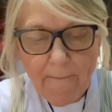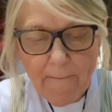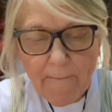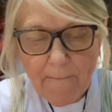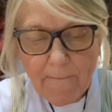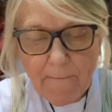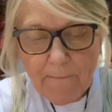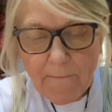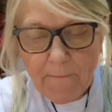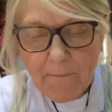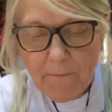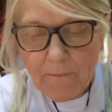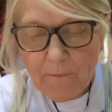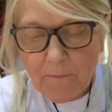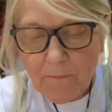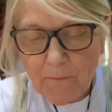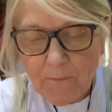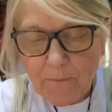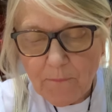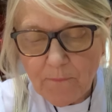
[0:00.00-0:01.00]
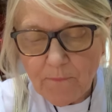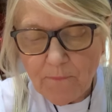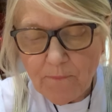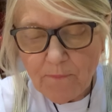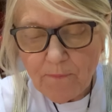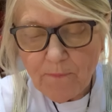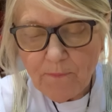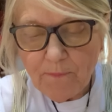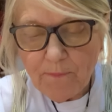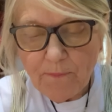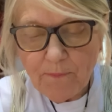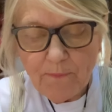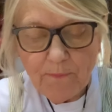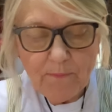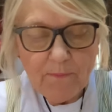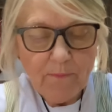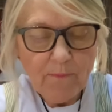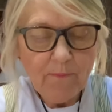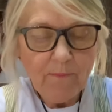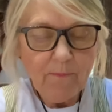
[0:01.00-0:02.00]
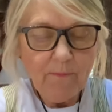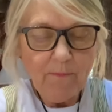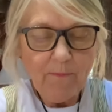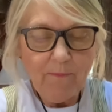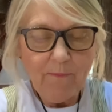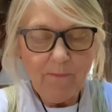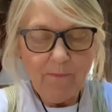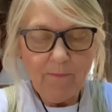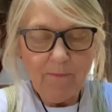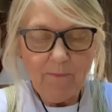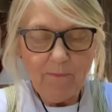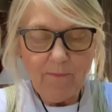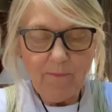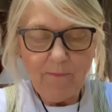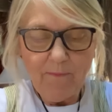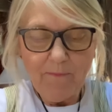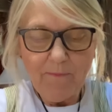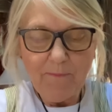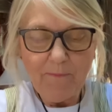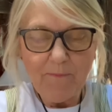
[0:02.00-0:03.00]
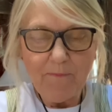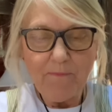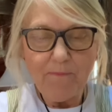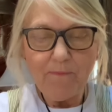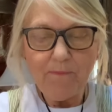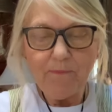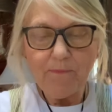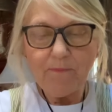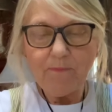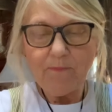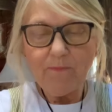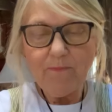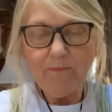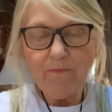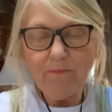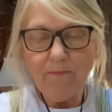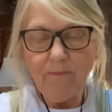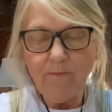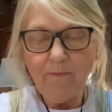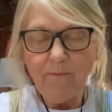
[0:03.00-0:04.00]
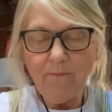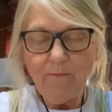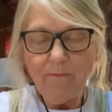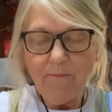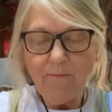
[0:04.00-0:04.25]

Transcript: (no one is talking)